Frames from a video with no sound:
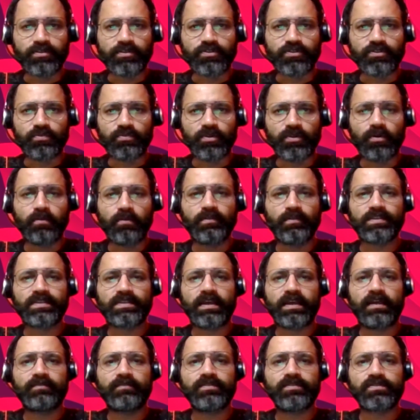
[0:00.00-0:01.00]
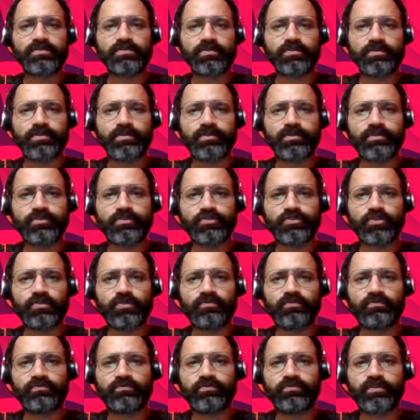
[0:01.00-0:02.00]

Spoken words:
So we always have this urge of